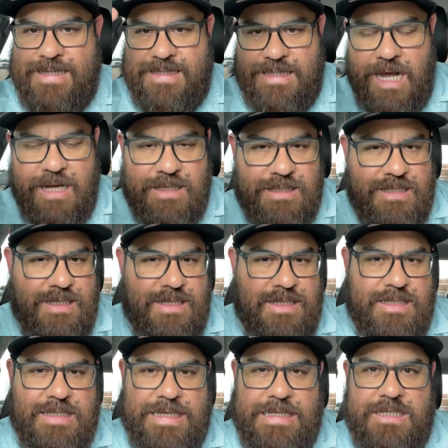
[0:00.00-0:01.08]
All of that is
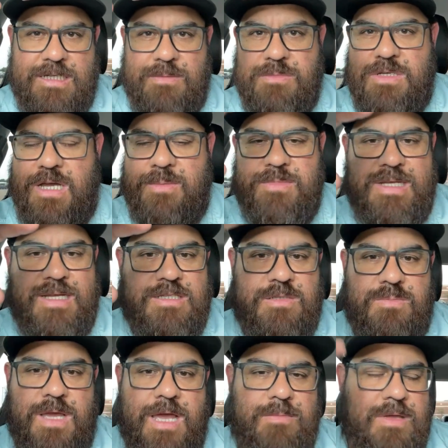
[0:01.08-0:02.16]
nonsense, and
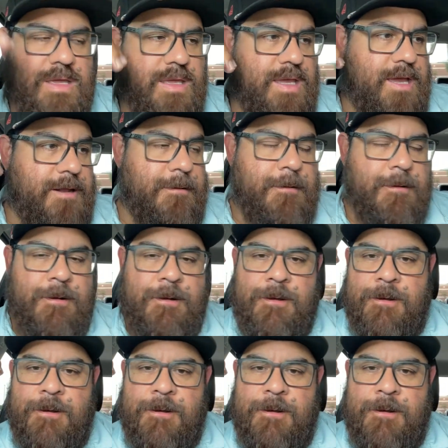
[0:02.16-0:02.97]
sometimes that spam can get